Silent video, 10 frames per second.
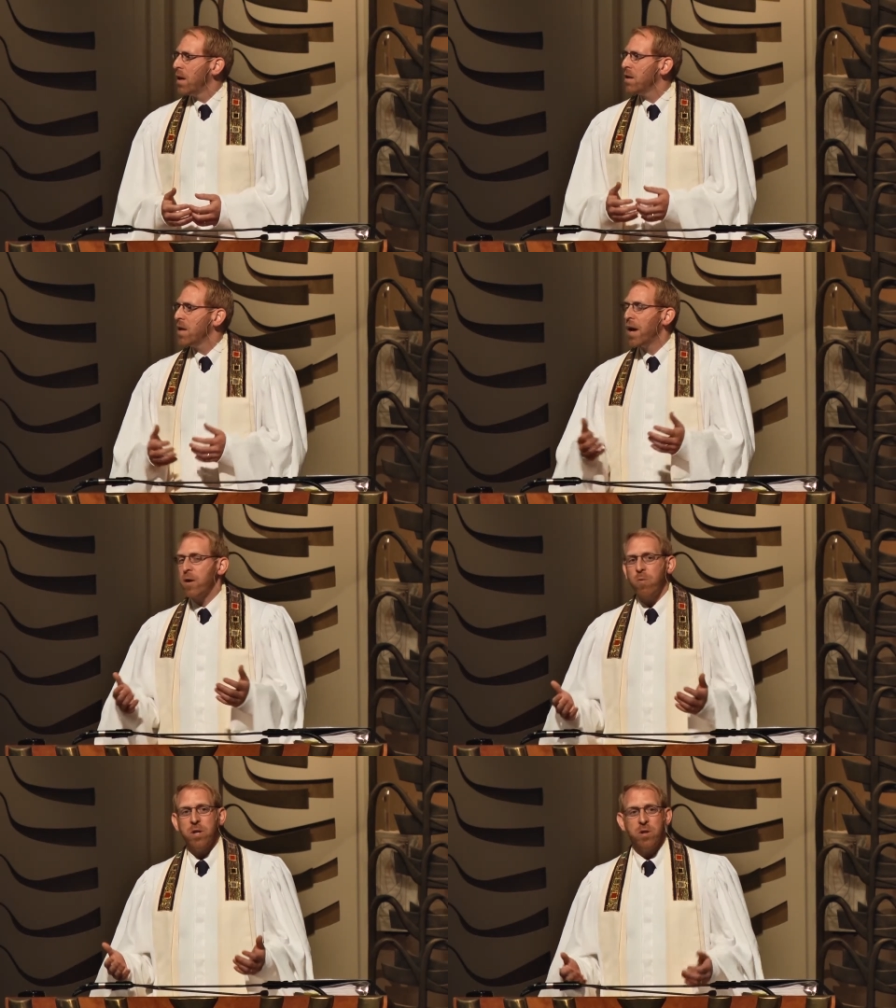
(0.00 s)

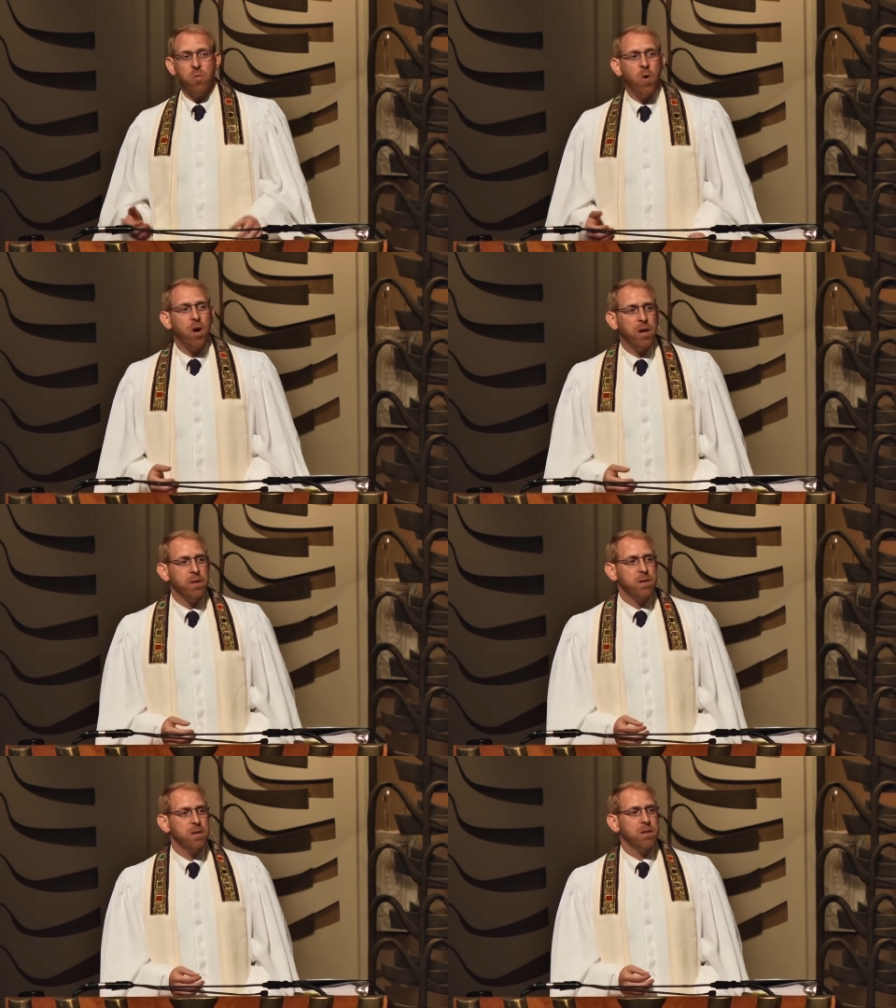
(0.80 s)
Unlike what do you
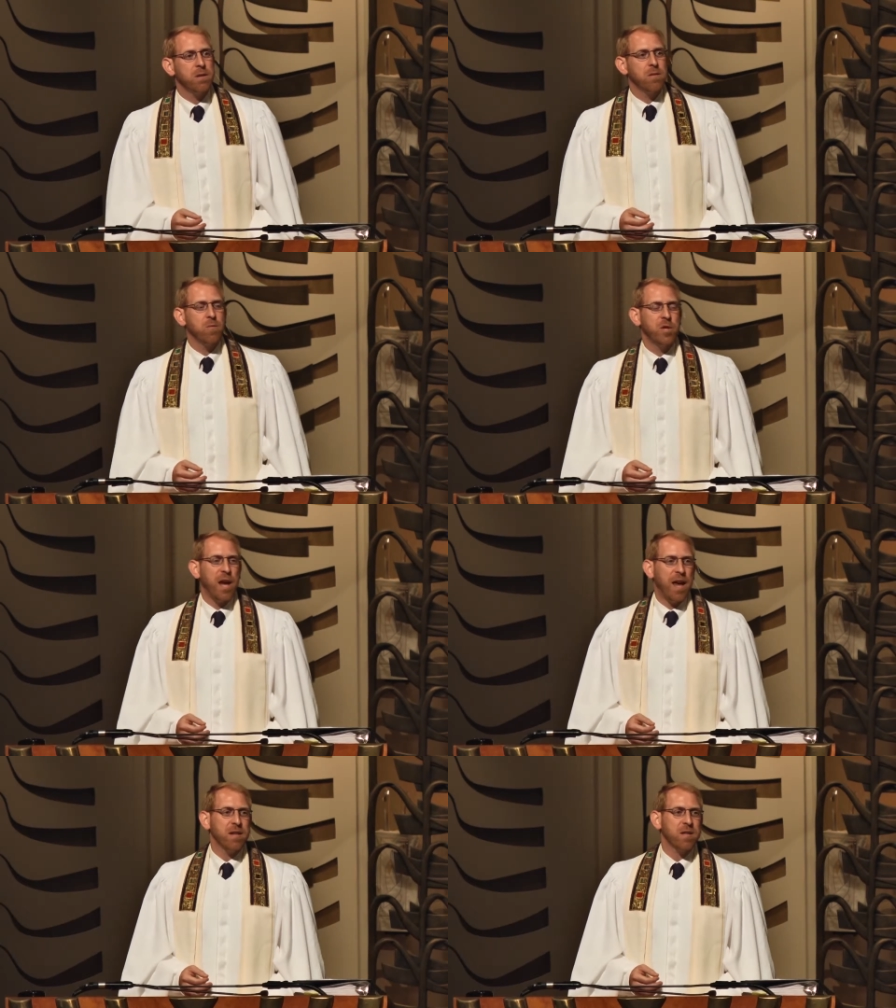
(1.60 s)
want, which
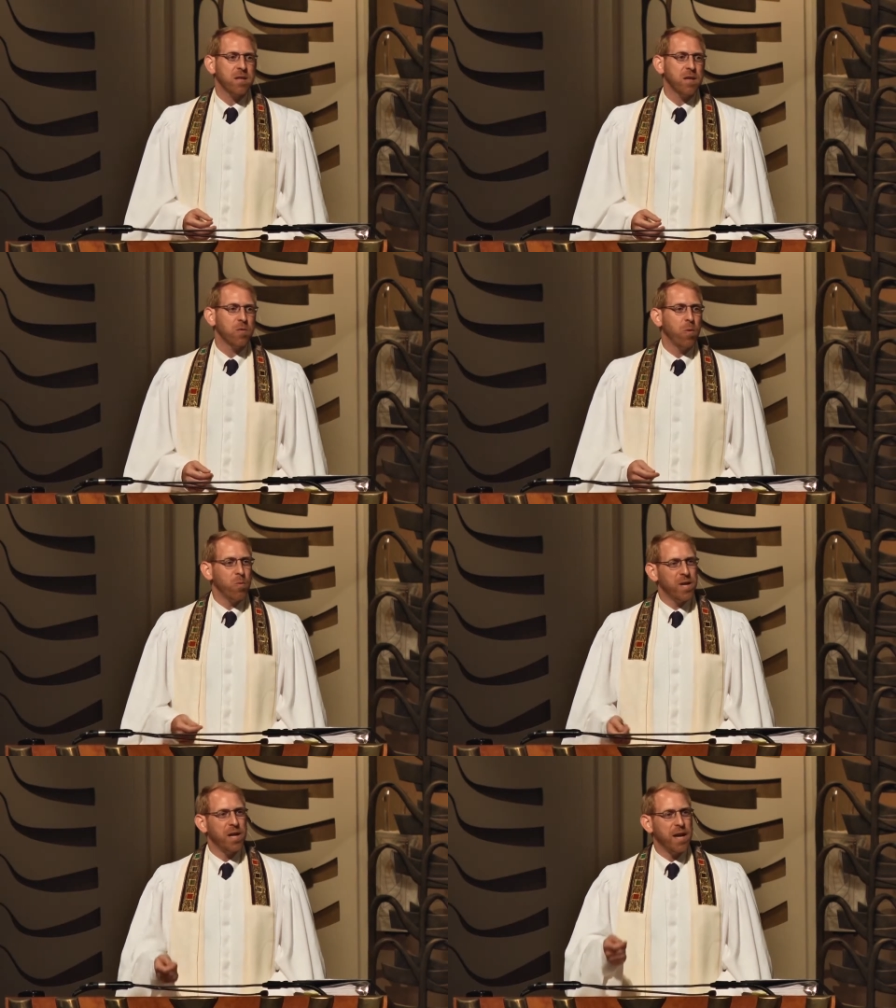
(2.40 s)
asks us
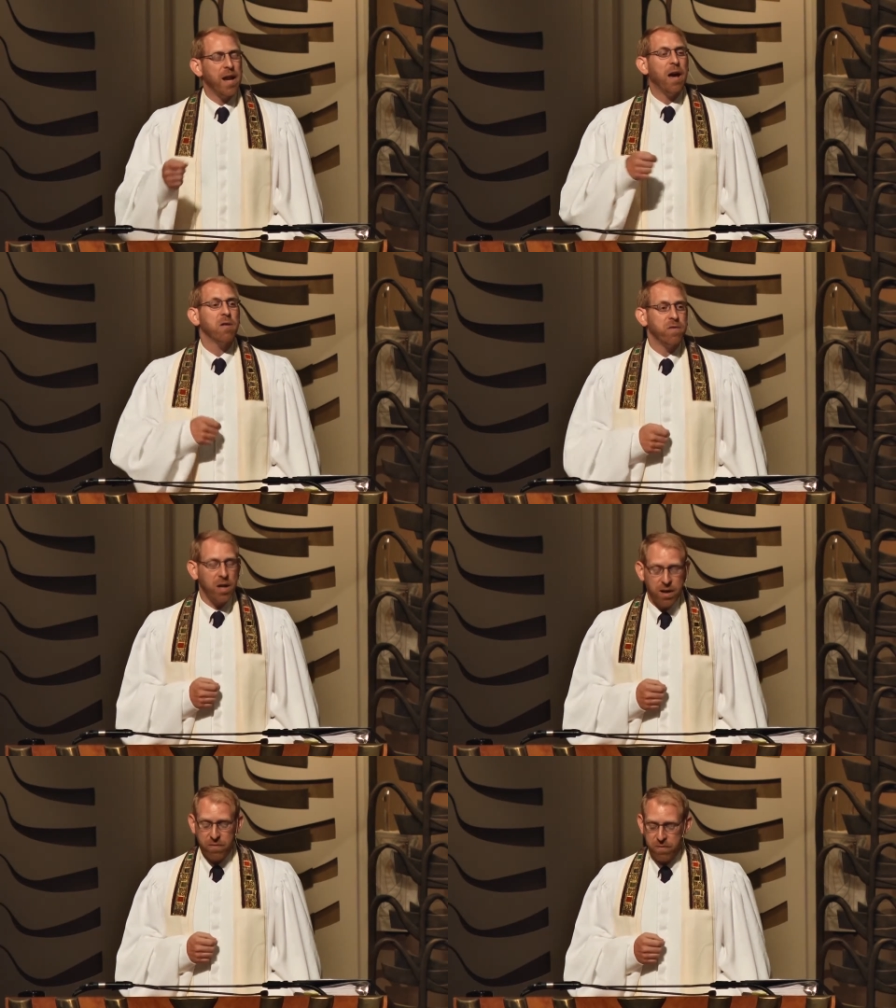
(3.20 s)
what we can get out of
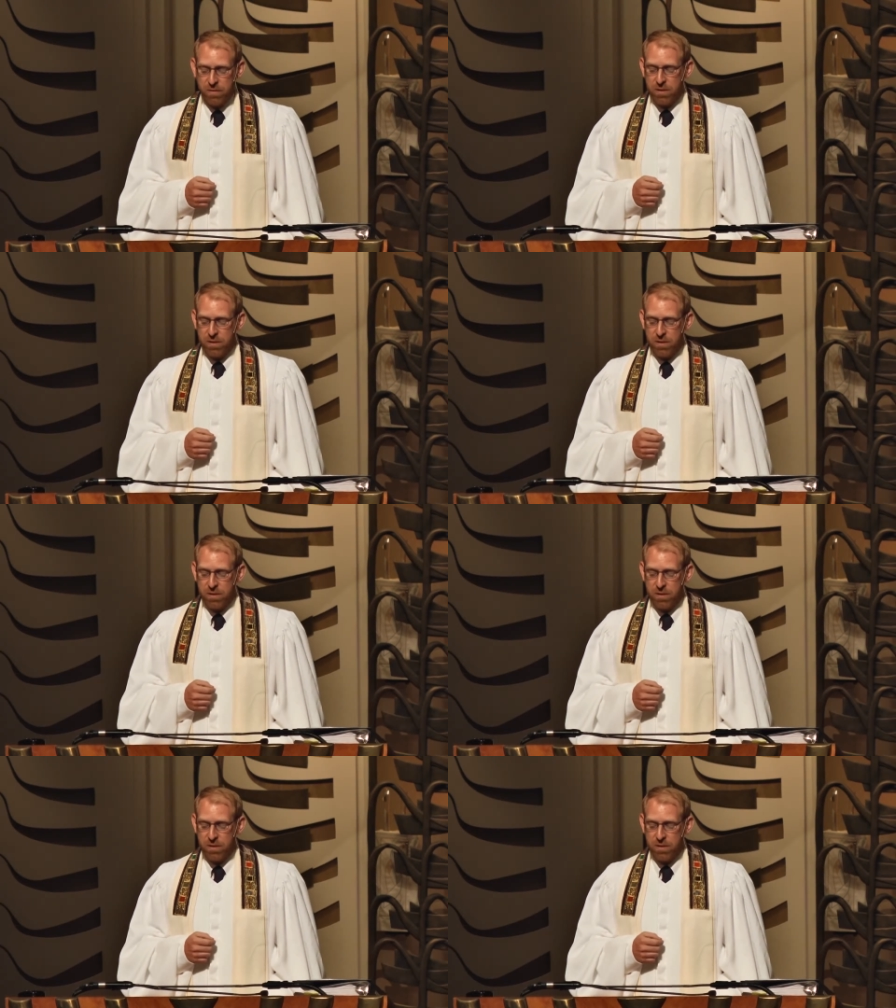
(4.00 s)
life,